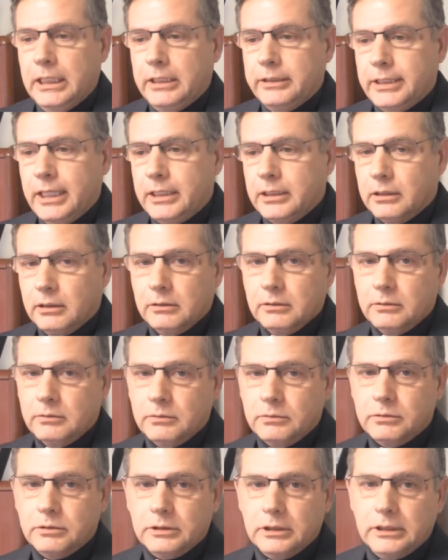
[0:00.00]
and that
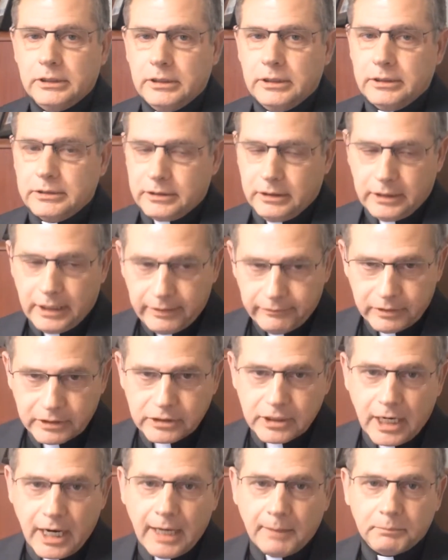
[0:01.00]
includes as a
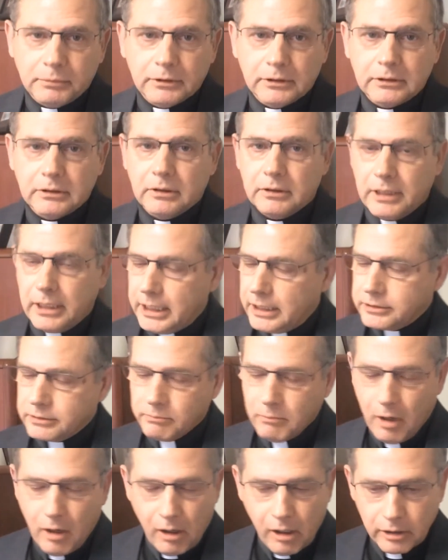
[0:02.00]
Navy chaplain. They
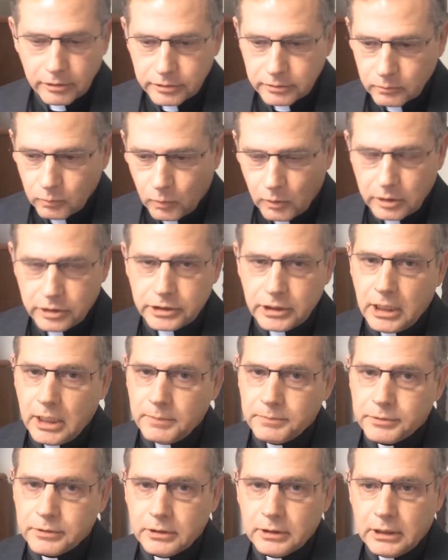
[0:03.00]
had some awesome
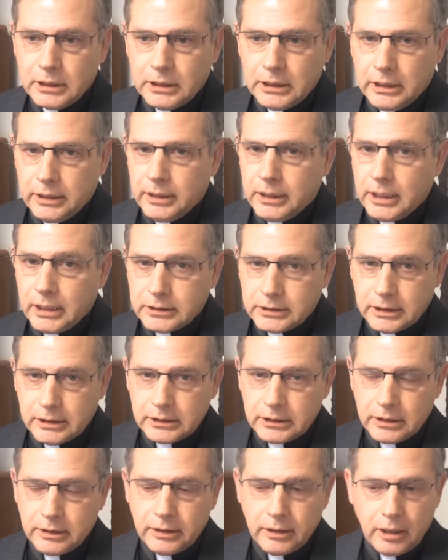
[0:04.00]
workshops that I
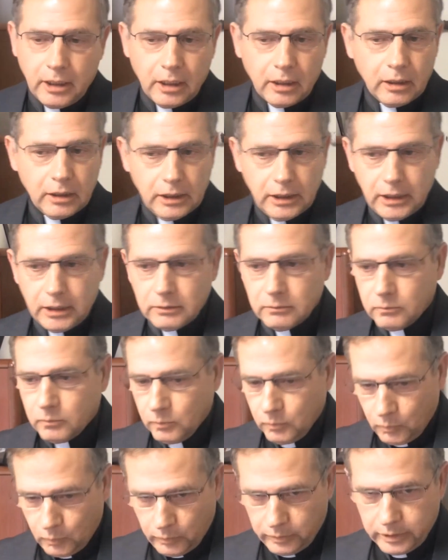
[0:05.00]
attended there and
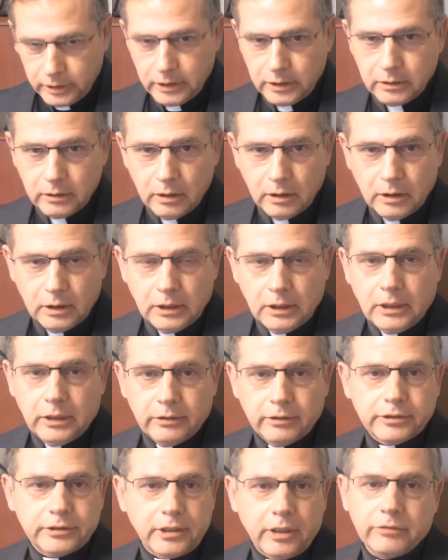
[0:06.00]
within
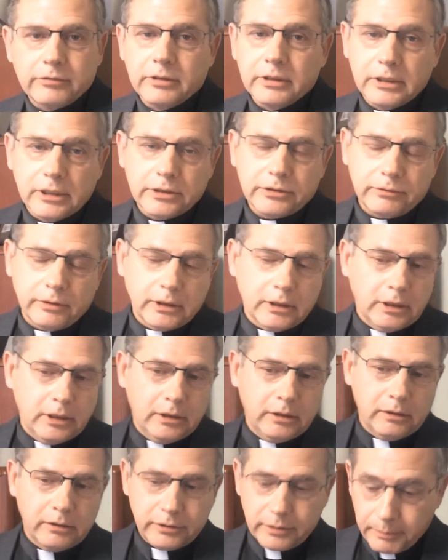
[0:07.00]
the Southern District
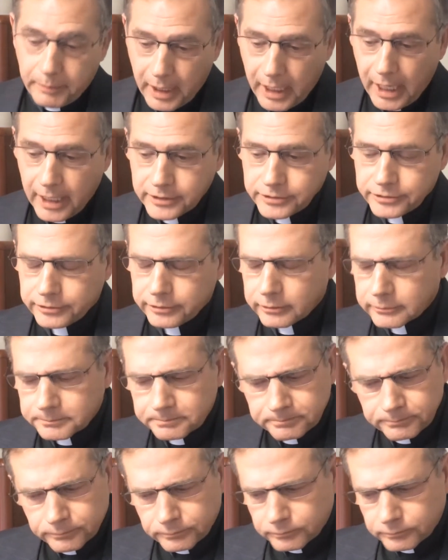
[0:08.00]
here as a pastor.